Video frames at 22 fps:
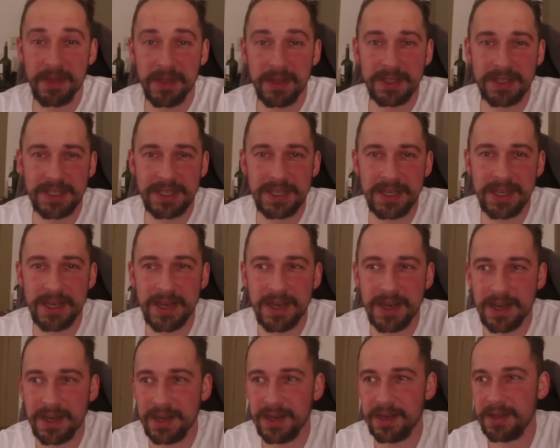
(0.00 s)
Let's see.
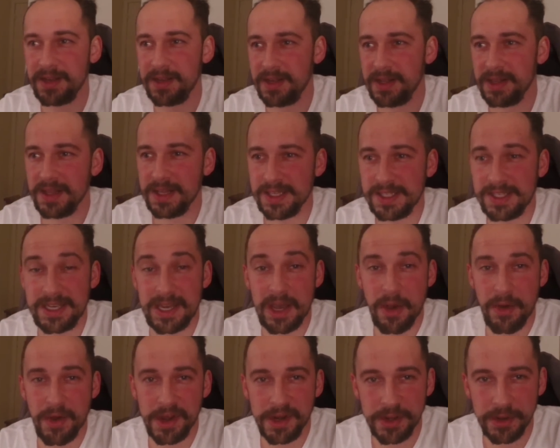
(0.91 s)
Uh, let's see
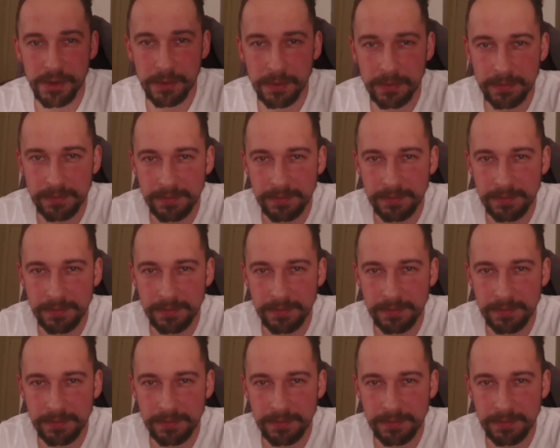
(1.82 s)
how I do.